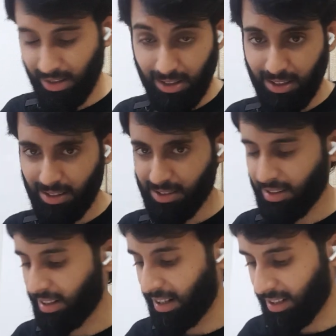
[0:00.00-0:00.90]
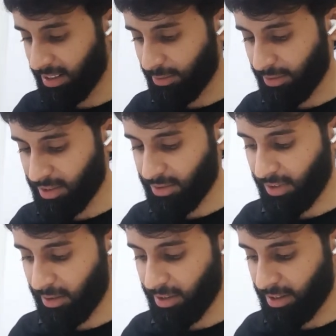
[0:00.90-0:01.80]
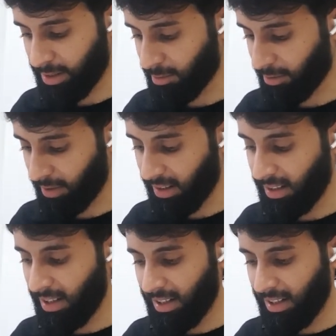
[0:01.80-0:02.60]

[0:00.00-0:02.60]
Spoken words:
in this rectangle that we have just found in terms of n.